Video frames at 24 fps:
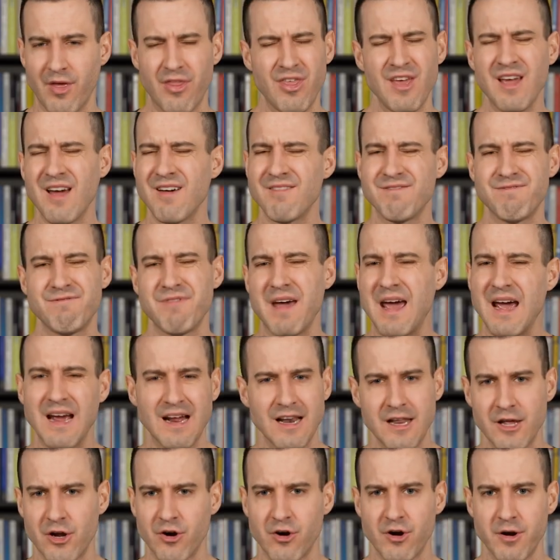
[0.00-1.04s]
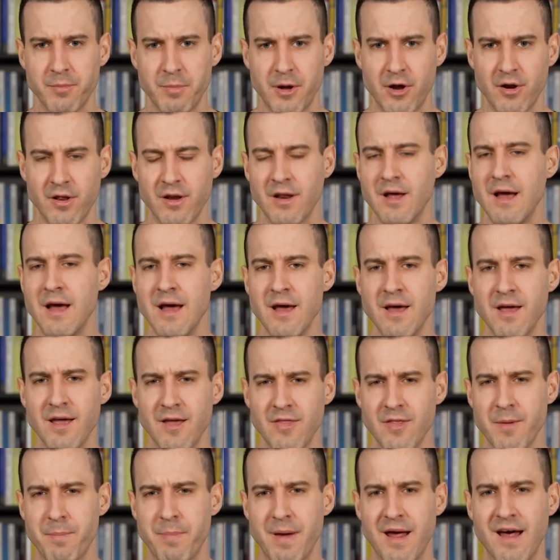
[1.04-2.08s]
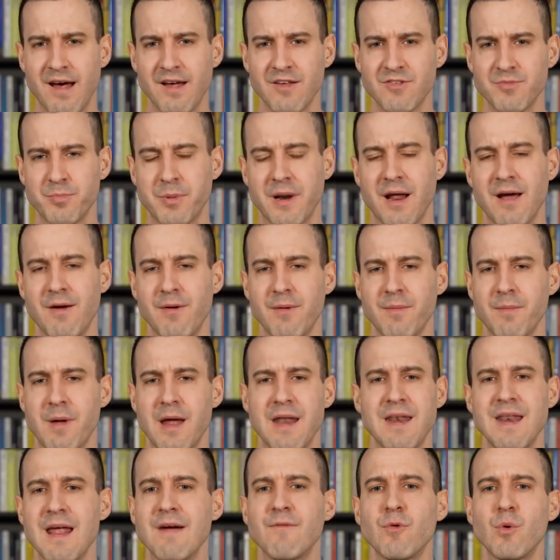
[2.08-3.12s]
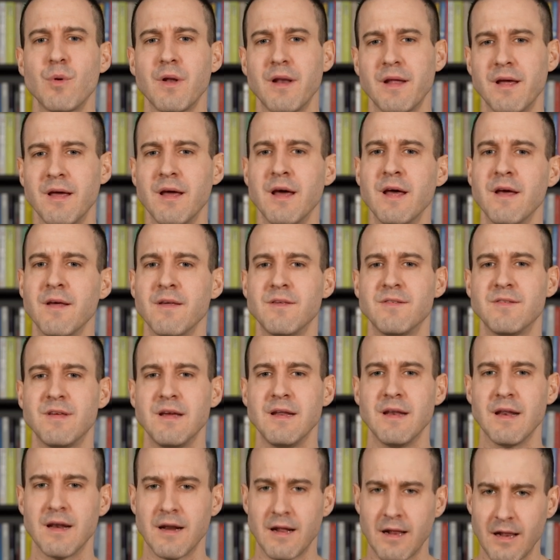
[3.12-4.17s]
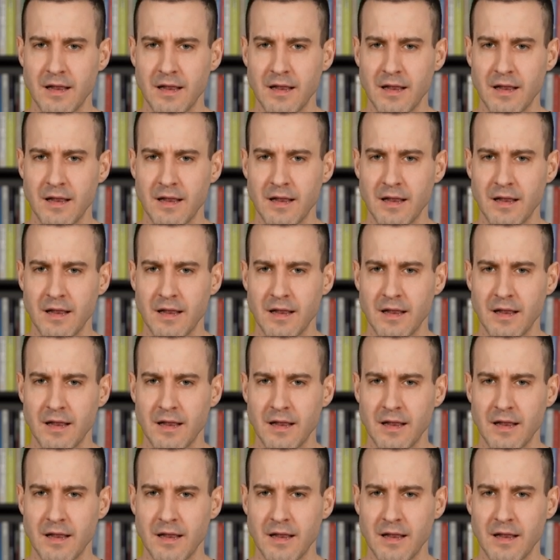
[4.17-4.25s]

I think I've vaguely heard about it in the past, but I had never really seen it